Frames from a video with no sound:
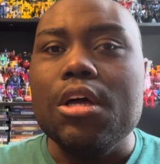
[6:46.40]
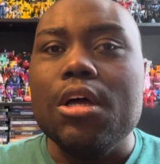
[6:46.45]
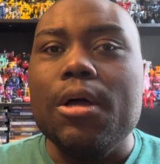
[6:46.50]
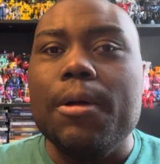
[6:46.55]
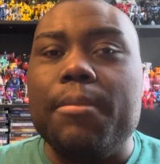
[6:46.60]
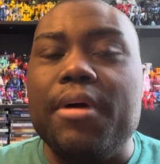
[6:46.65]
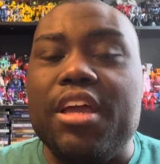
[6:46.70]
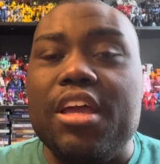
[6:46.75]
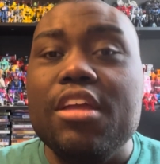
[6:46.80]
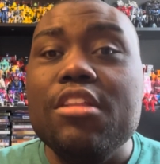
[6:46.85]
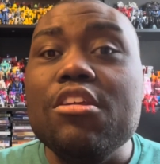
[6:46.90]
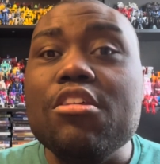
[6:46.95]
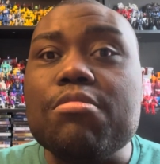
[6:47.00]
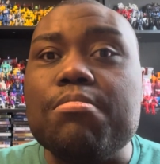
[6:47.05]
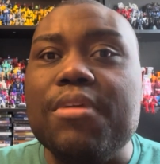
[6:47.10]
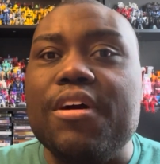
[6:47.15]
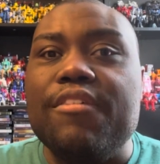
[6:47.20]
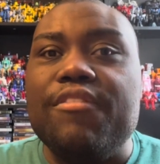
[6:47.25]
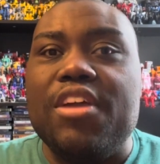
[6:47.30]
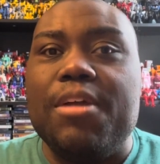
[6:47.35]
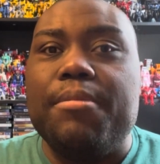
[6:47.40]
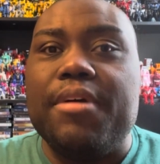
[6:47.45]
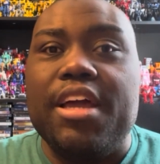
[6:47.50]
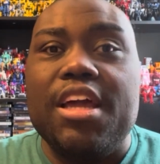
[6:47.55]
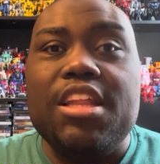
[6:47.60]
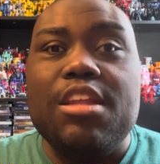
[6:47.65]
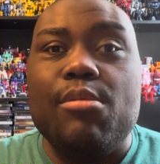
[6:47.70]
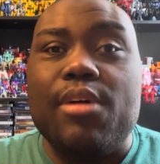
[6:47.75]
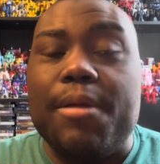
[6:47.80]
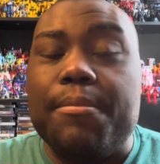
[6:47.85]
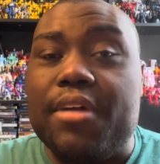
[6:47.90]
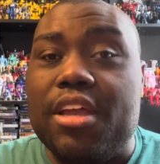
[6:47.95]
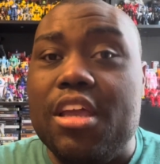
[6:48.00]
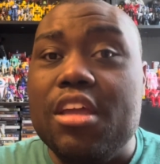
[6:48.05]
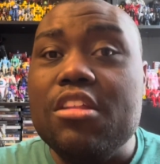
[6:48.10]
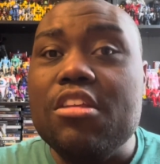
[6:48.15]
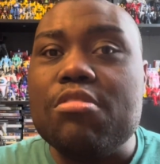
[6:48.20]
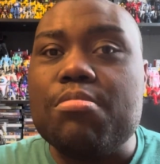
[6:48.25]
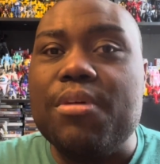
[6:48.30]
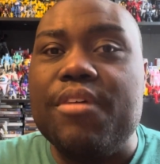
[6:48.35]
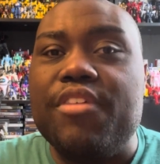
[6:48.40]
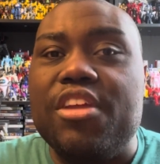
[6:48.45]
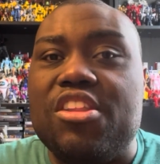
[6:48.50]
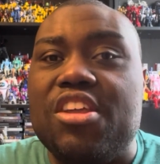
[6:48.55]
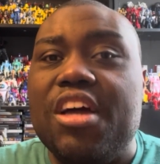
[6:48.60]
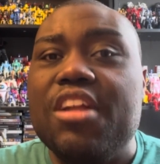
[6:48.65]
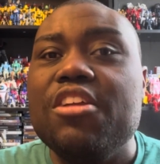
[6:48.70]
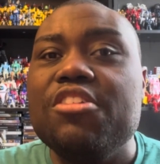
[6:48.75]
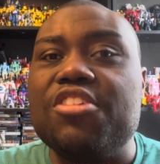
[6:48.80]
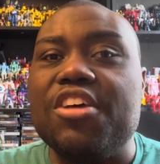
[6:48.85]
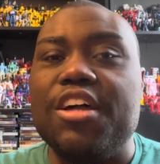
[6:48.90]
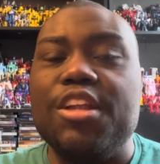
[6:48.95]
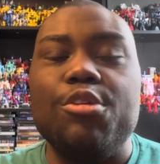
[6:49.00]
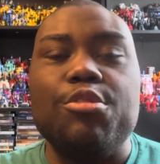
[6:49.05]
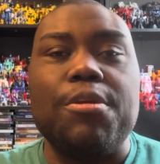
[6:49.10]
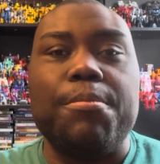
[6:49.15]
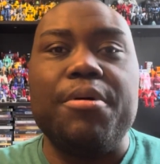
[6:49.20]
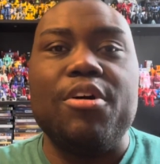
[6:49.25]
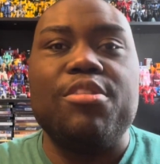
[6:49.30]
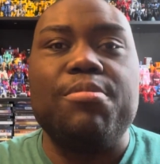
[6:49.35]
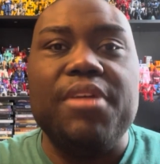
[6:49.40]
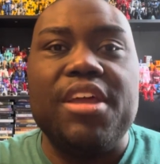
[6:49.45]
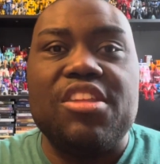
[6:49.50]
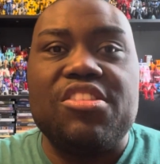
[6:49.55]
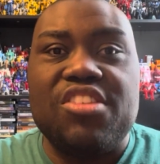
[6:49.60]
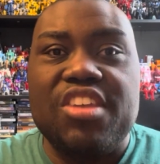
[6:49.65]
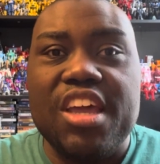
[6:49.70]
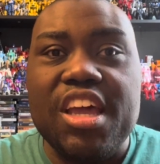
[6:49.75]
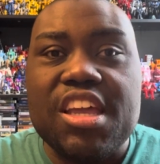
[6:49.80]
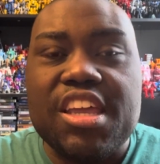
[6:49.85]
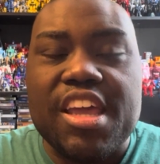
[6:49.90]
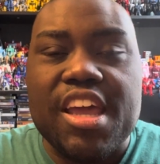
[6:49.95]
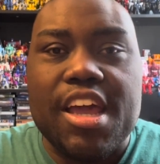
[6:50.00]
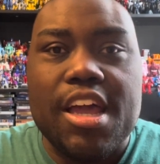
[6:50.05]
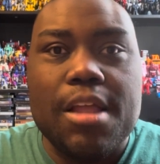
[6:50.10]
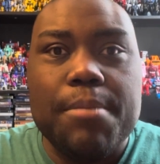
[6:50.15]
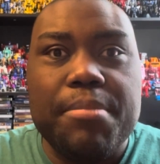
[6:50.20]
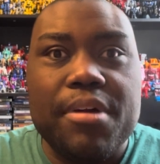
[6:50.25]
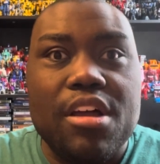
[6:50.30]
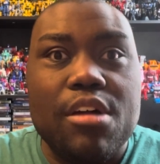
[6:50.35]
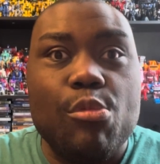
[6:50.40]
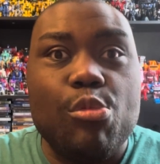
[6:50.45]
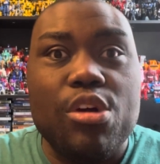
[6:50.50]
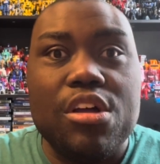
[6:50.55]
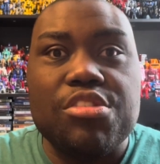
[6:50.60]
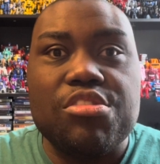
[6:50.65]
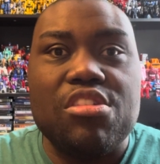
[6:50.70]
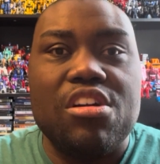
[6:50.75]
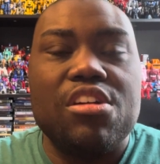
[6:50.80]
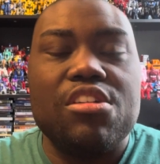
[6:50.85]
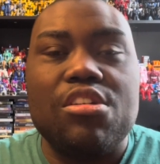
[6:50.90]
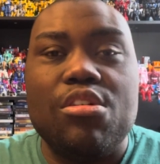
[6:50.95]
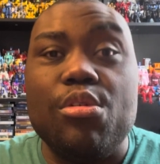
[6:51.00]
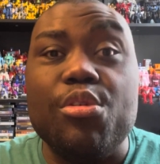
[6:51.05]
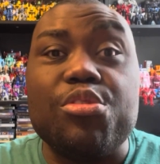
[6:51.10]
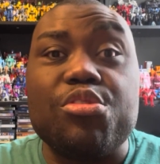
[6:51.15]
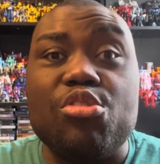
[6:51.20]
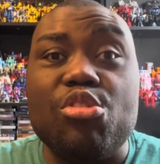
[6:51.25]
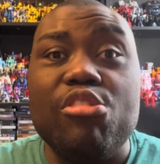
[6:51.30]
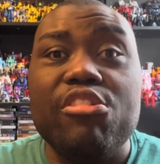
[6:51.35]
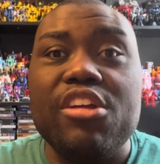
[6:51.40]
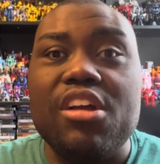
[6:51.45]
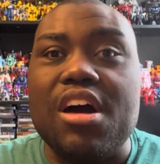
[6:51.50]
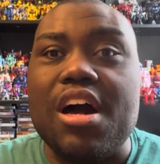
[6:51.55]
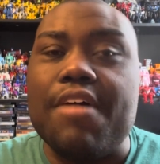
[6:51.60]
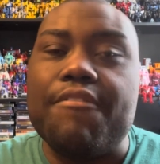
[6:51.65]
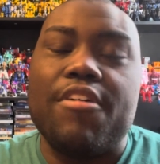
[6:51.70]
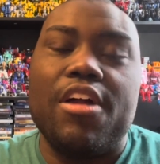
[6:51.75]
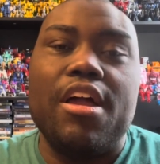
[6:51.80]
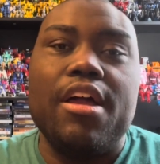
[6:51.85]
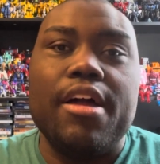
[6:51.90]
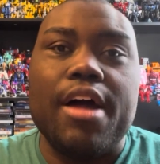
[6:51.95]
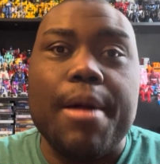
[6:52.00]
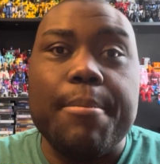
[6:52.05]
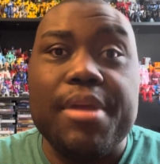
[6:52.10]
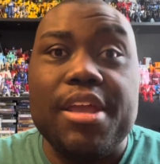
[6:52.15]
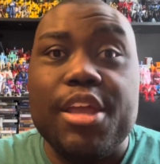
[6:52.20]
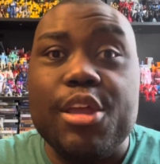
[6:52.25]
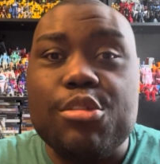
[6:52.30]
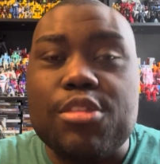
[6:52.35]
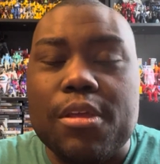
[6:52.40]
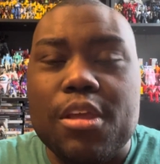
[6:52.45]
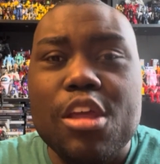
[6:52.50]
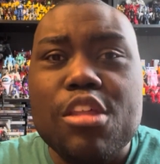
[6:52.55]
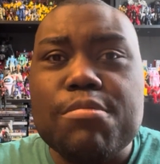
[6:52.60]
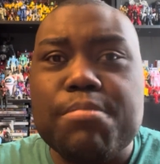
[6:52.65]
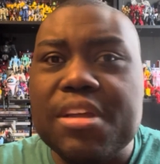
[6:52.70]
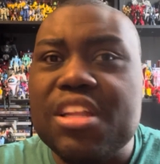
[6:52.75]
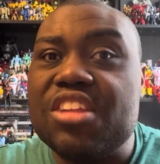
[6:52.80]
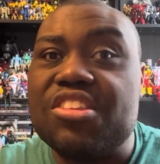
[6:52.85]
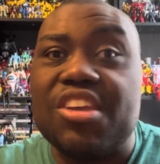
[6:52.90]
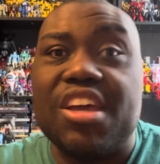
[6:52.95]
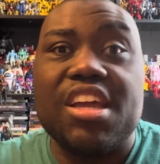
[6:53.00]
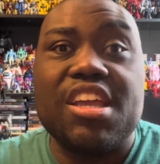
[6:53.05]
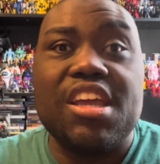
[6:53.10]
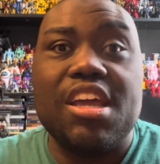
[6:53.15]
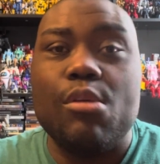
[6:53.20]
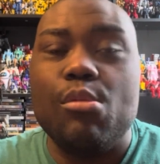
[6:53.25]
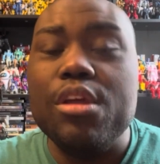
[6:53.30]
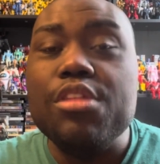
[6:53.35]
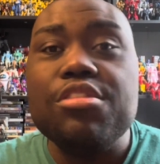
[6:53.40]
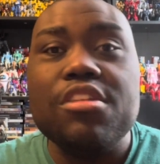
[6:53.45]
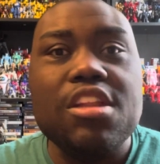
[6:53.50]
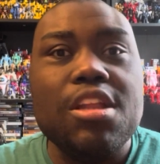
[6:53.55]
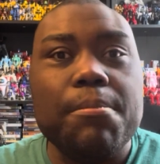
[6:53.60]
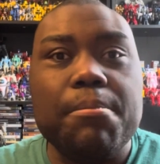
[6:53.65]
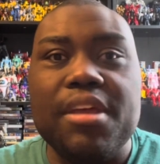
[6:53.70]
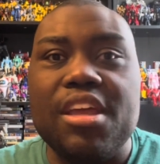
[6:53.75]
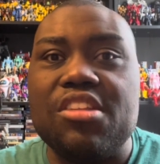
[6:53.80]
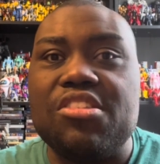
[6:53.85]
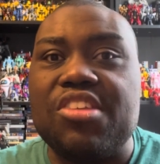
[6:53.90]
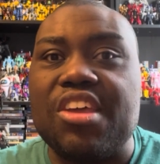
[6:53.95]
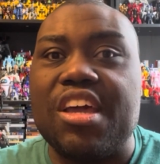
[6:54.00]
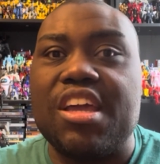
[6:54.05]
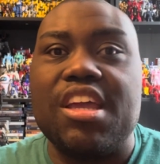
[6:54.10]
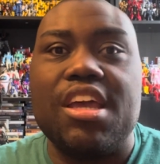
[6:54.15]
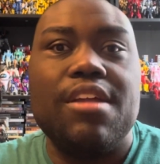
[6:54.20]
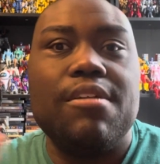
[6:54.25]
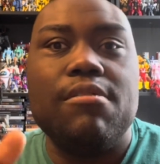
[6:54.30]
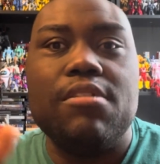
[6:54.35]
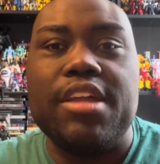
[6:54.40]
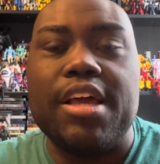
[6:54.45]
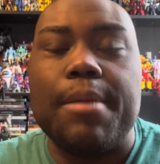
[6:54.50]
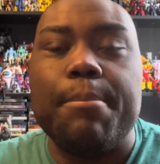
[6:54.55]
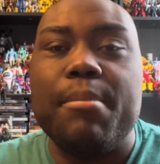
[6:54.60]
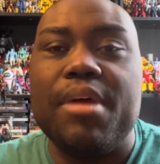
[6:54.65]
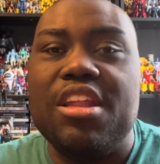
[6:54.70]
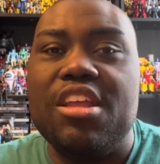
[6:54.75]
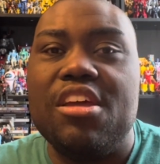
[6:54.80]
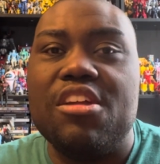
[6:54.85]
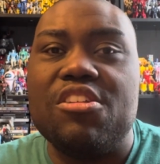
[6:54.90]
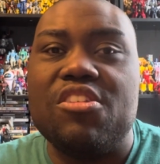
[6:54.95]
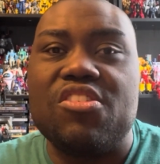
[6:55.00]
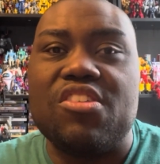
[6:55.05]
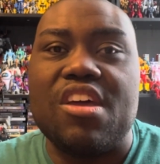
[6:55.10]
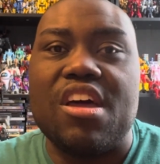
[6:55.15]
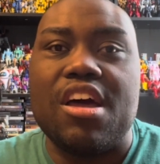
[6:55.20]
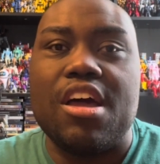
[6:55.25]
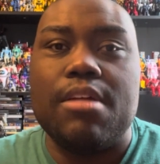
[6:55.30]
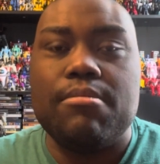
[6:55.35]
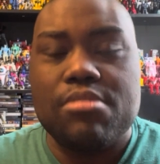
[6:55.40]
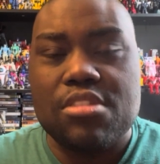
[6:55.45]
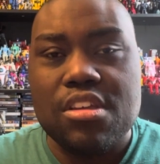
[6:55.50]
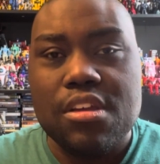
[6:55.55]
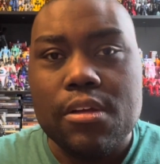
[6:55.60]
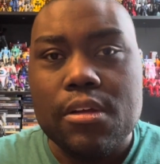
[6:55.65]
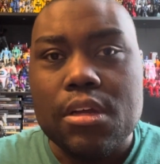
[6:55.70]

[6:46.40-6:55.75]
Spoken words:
But in this movie, Donatello is supposed to be a tech head, but what started the whole story off, I mean, he's been a tech head. We've seen him be a tech head like many other times.